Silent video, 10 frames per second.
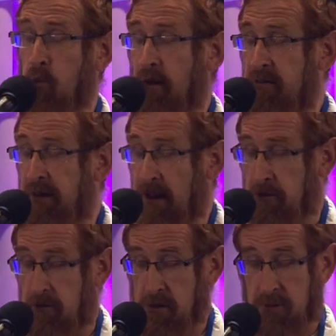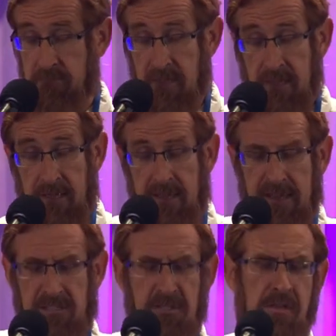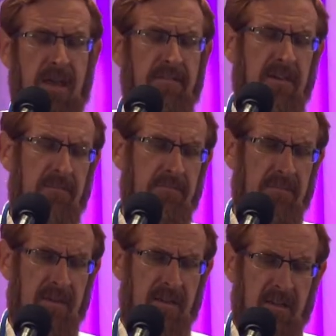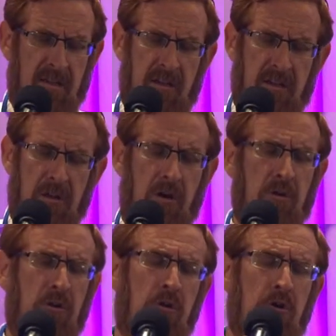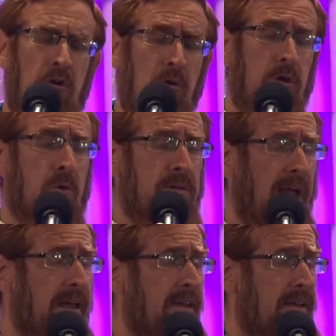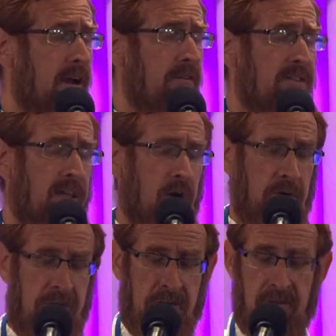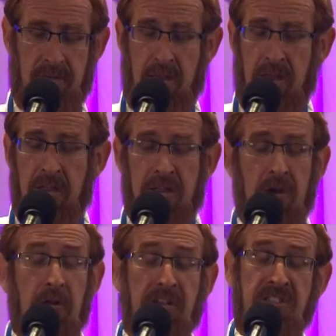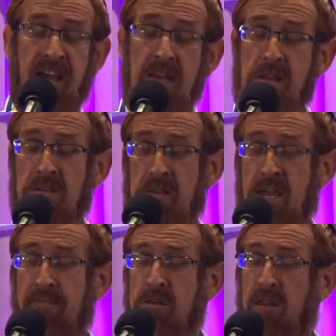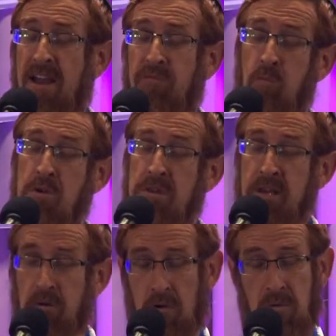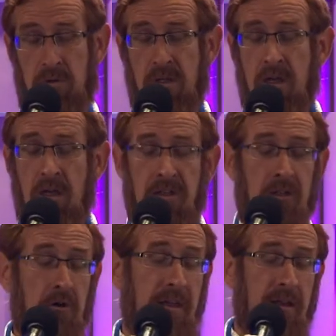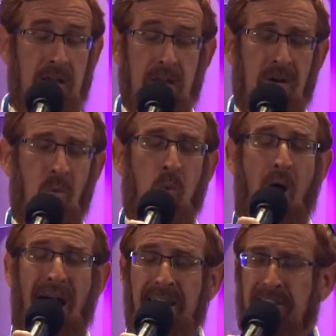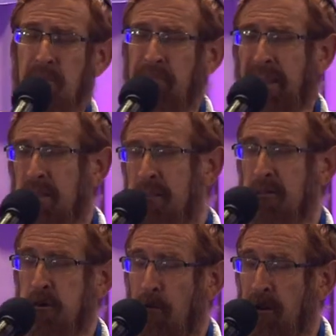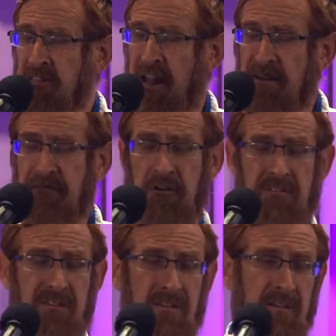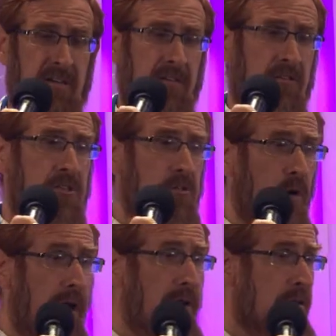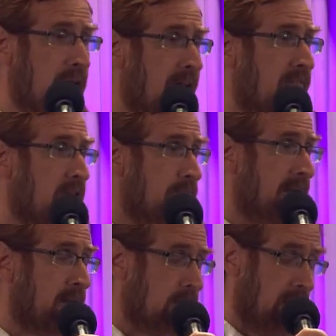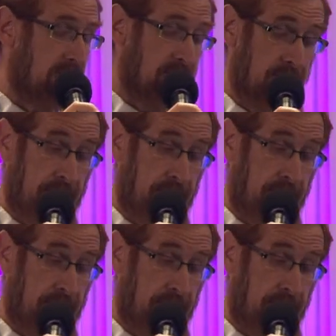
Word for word: one of the doctors and she said to him, You know, you knew you were taking care of a terrorist. You know the chances to save his life were zero. You know that why did you make so much effort to try to save this man's life?